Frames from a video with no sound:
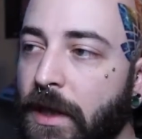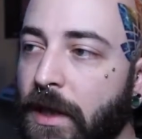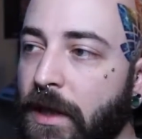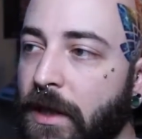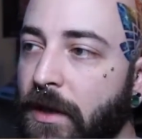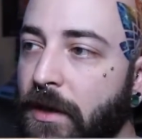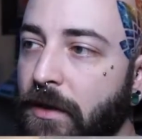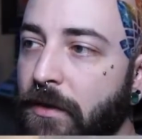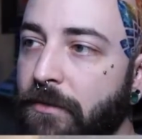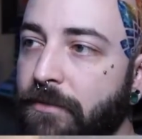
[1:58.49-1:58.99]

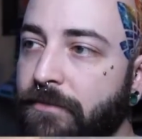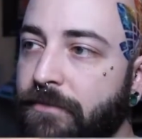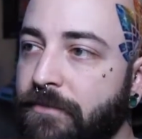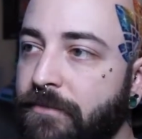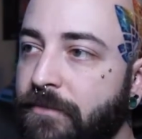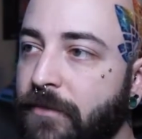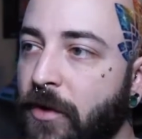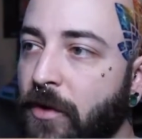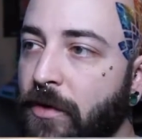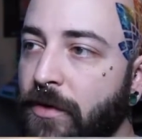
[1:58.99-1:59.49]

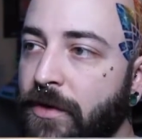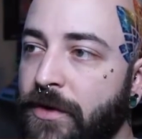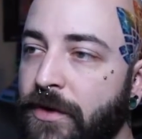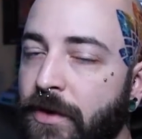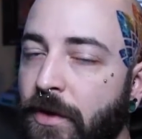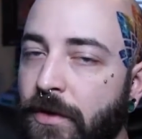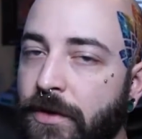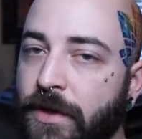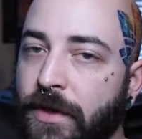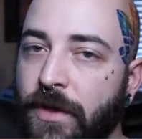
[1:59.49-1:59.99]
Of course, it's
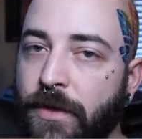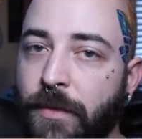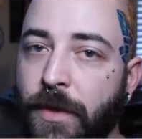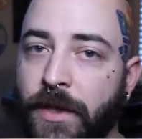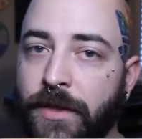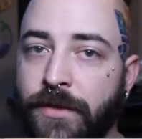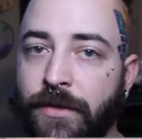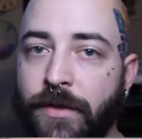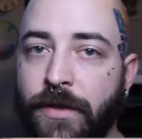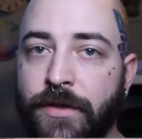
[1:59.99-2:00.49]
always good to
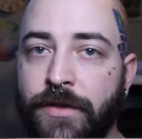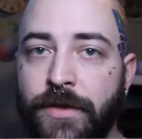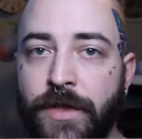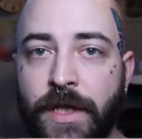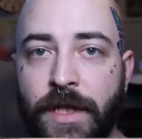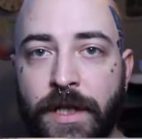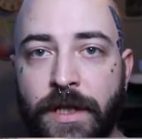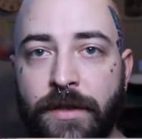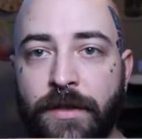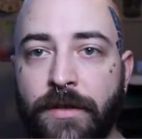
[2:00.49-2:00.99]
make sure that you
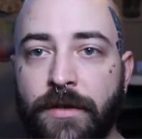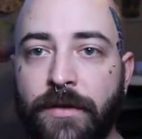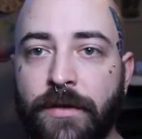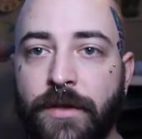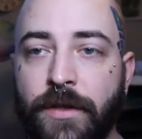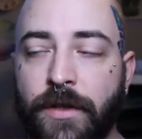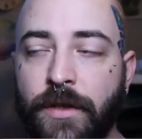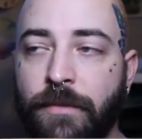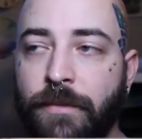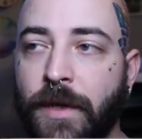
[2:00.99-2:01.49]
eat
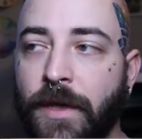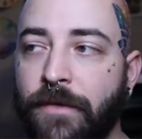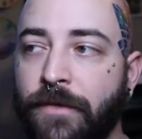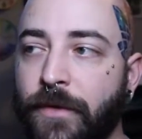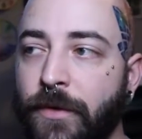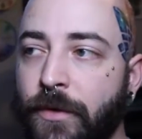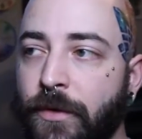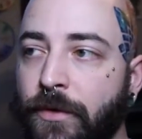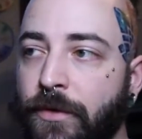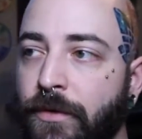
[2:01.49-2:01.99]
a good amount of
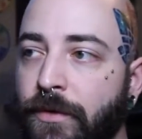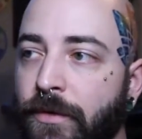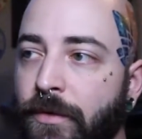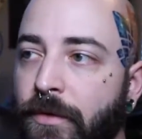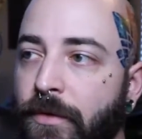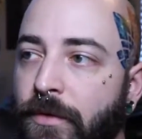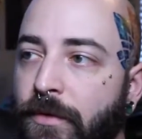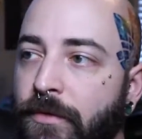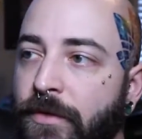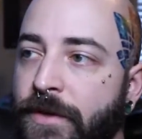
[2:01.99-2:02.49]
food,
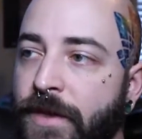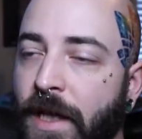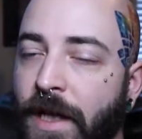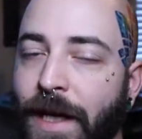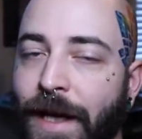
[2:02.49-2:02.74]
stay